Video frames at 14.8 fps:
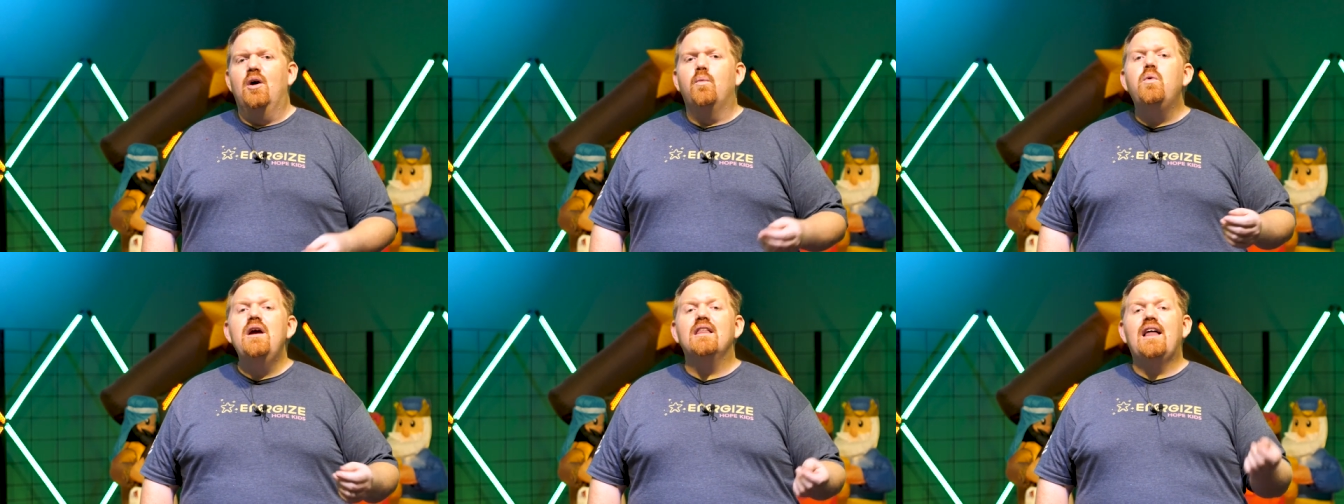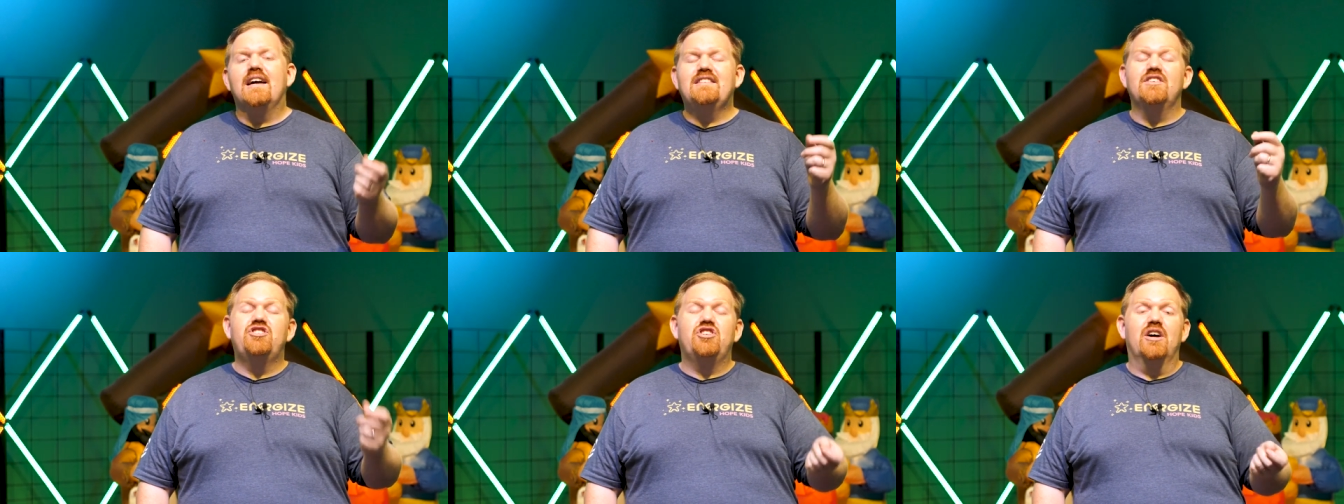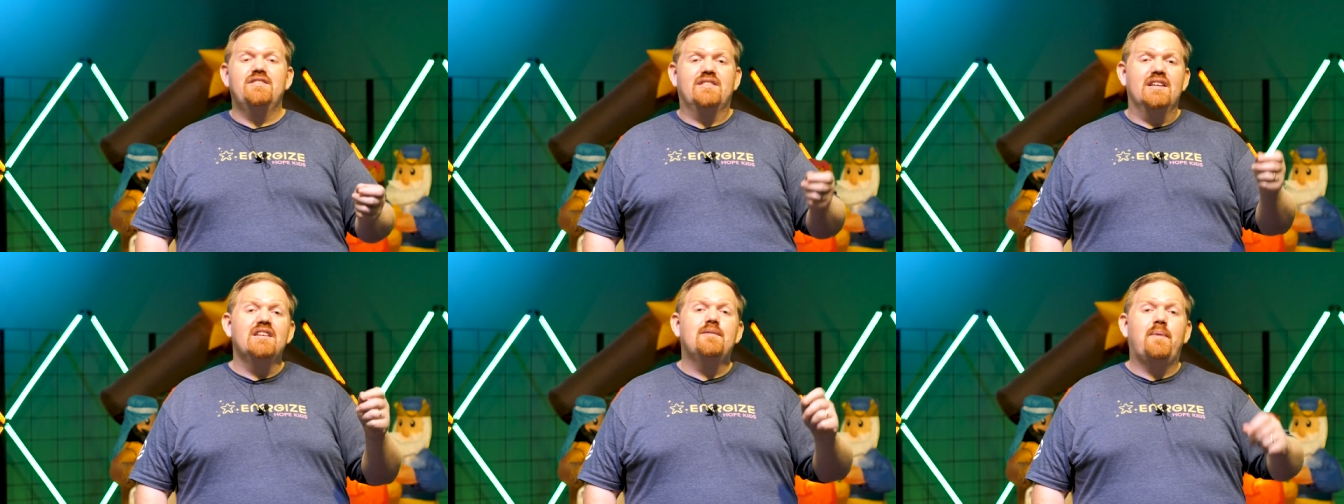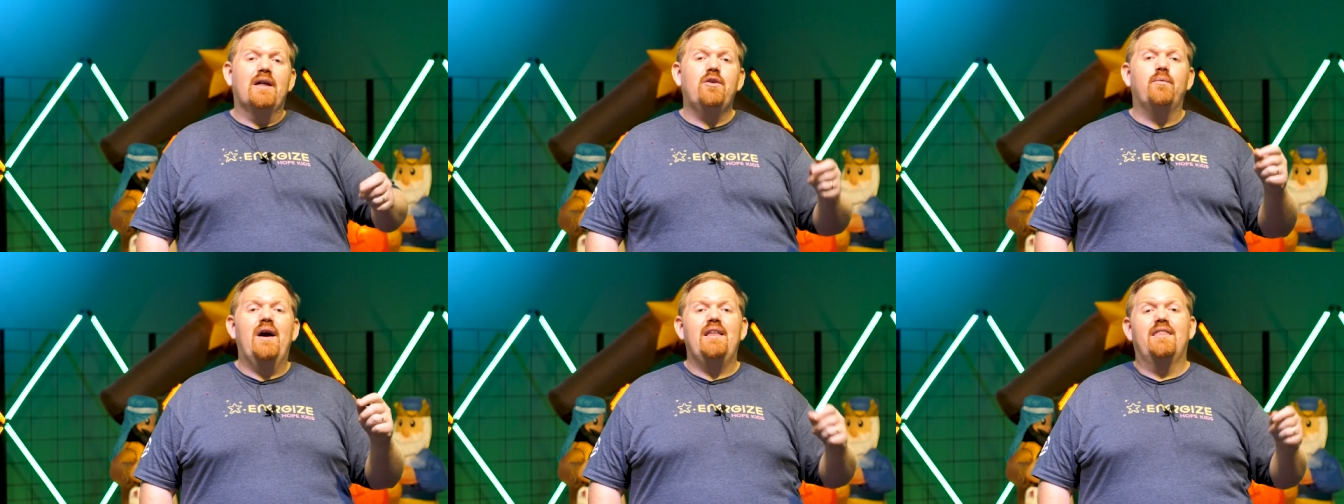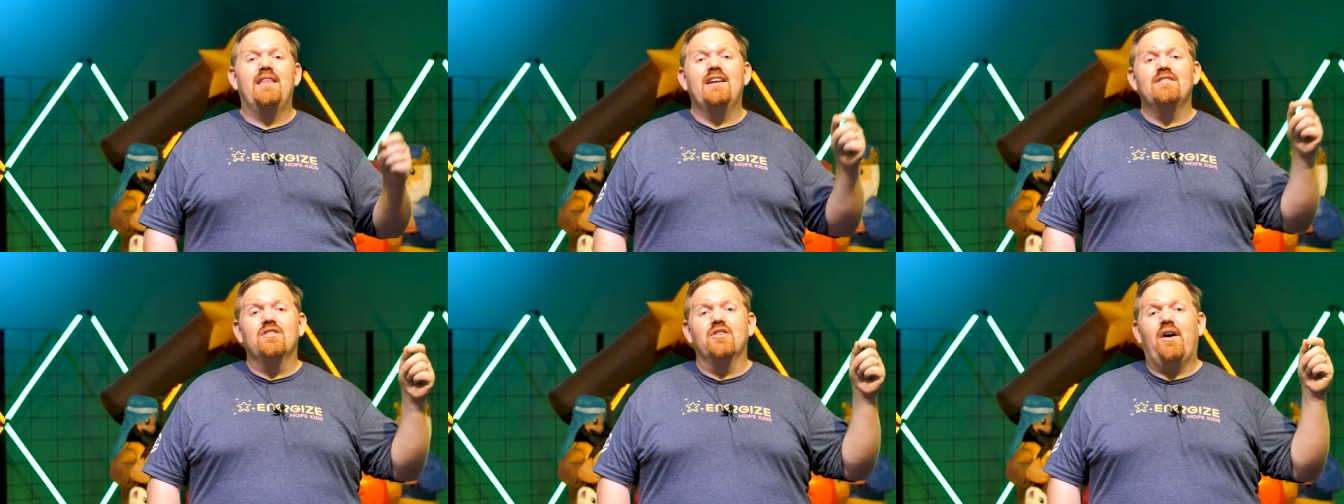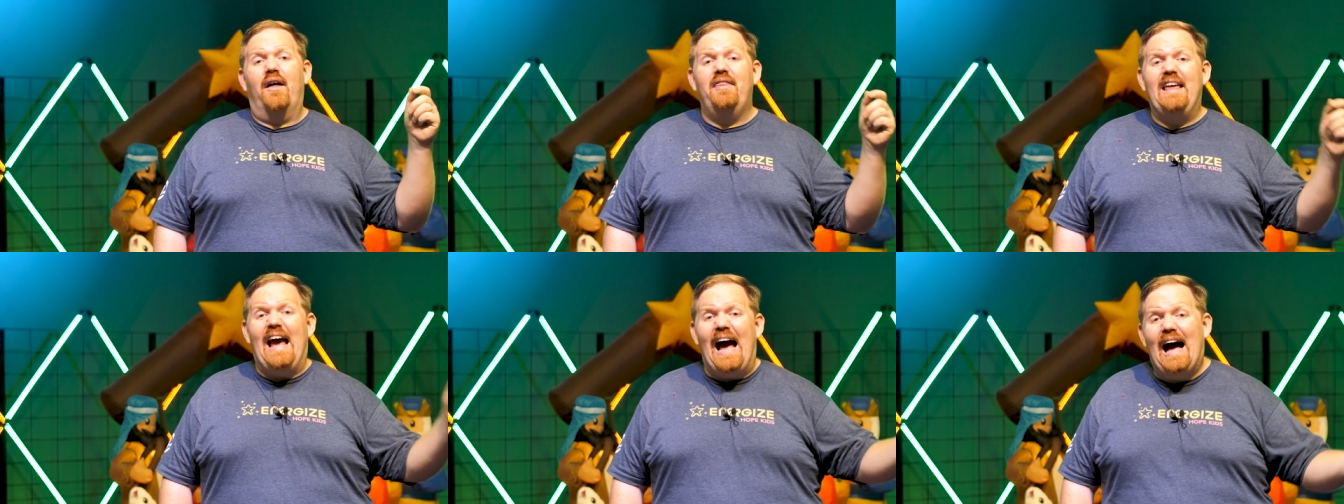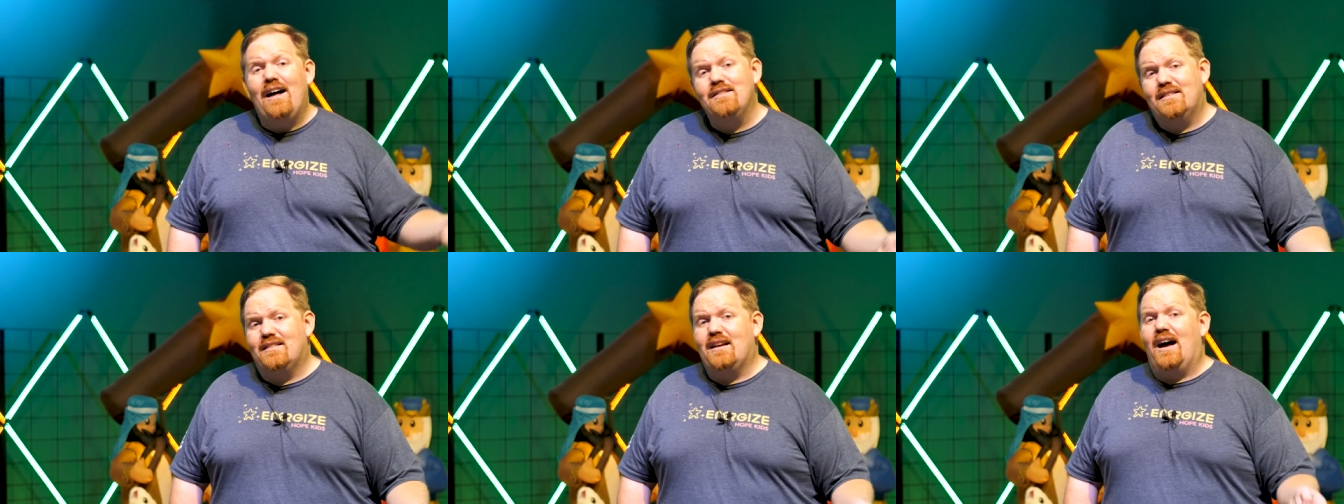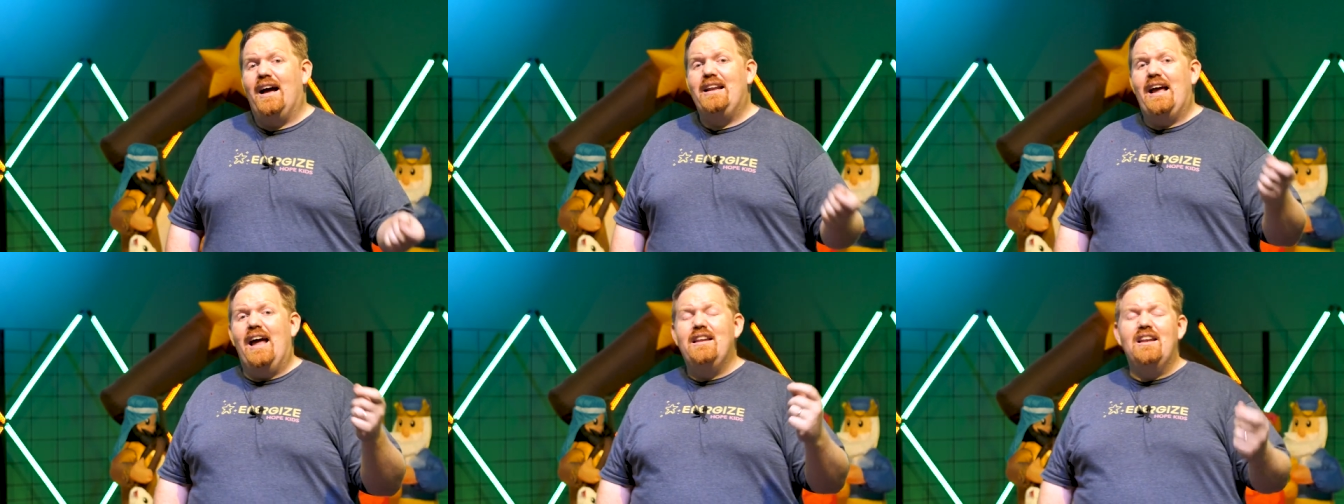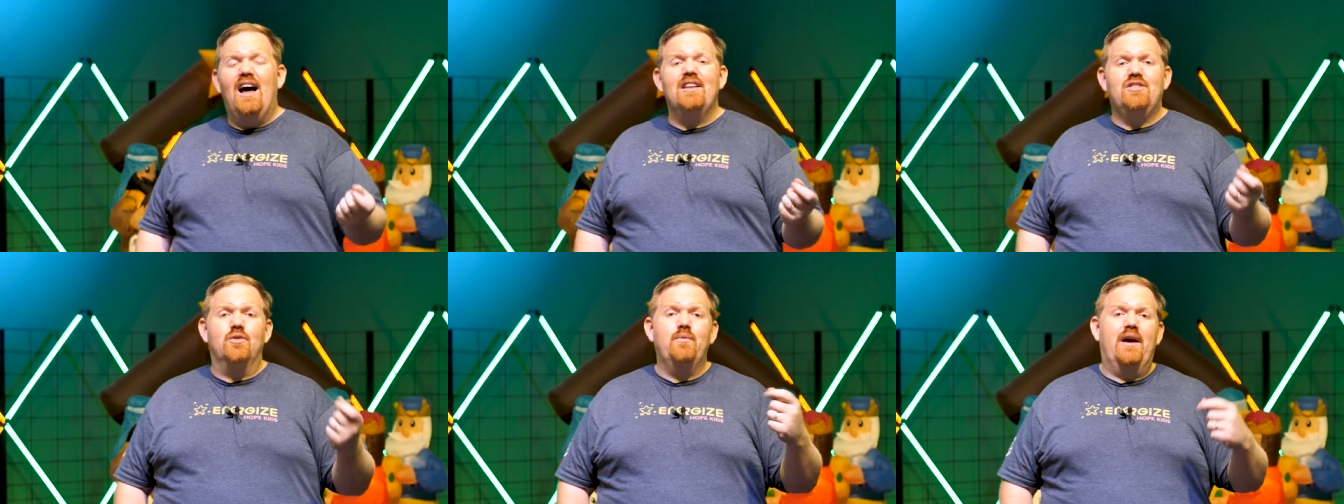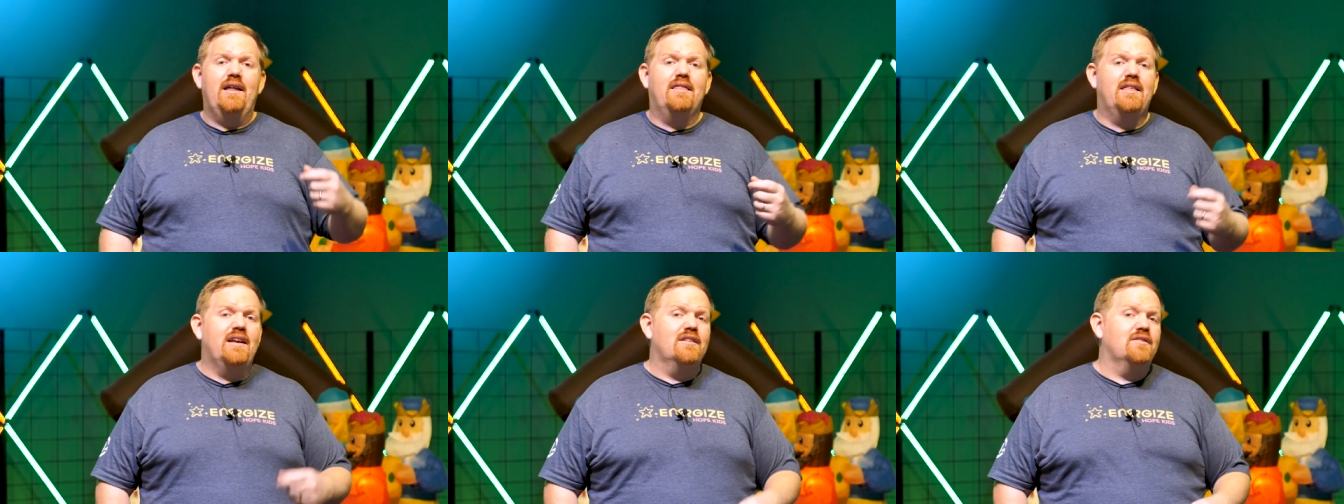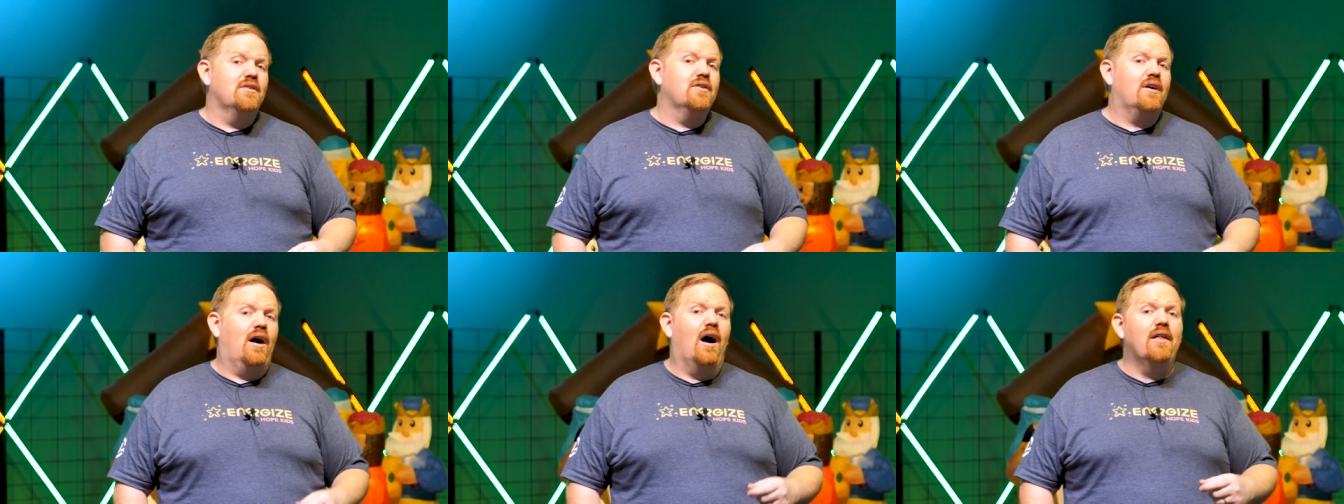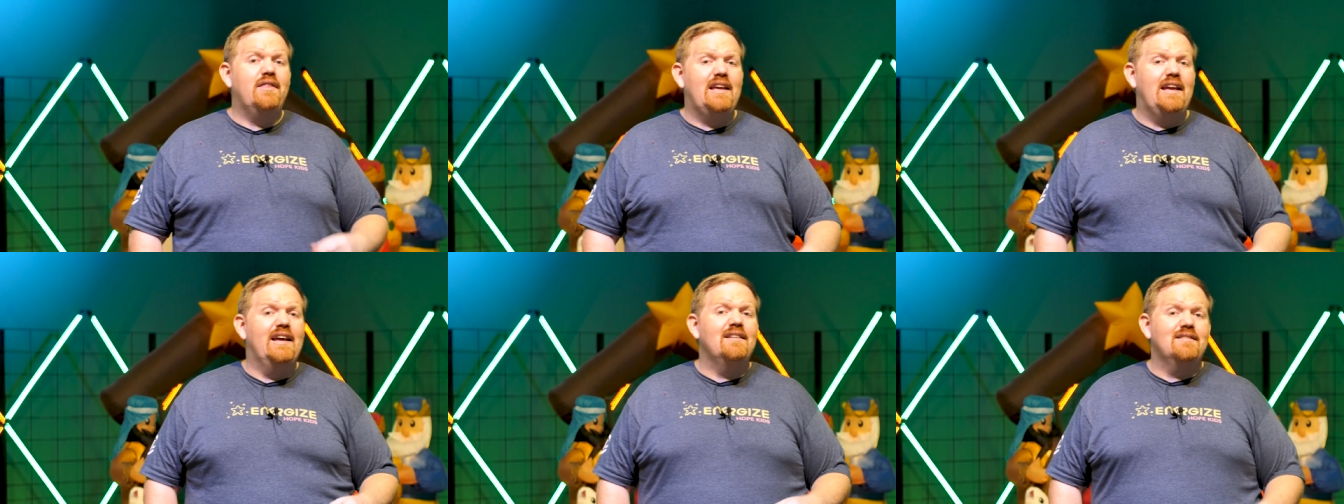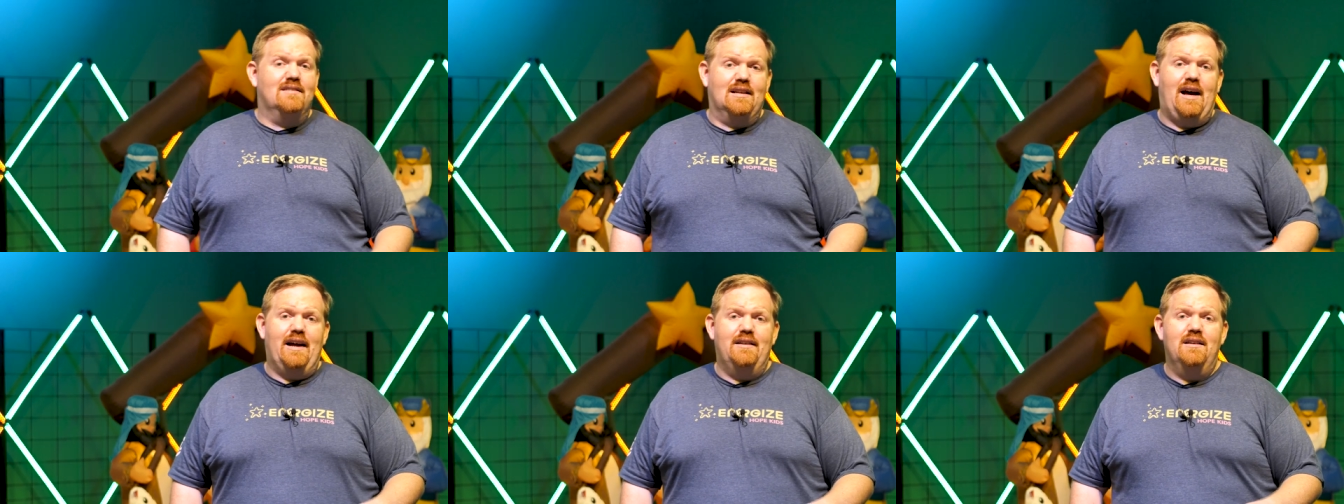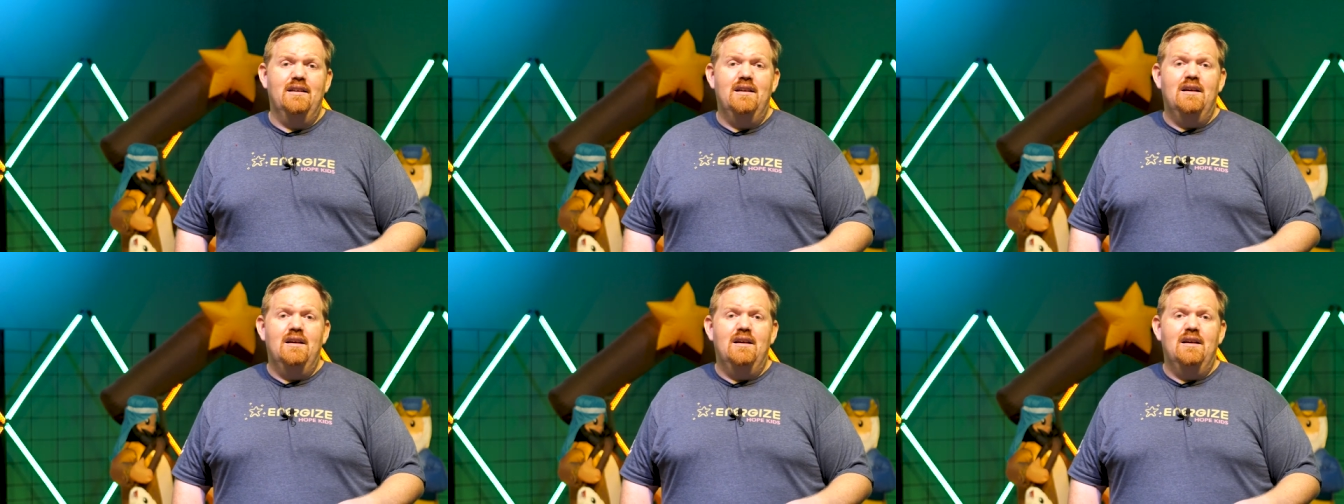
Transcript: We like to judge things by the way things look on the outside and not the way things look on the inside.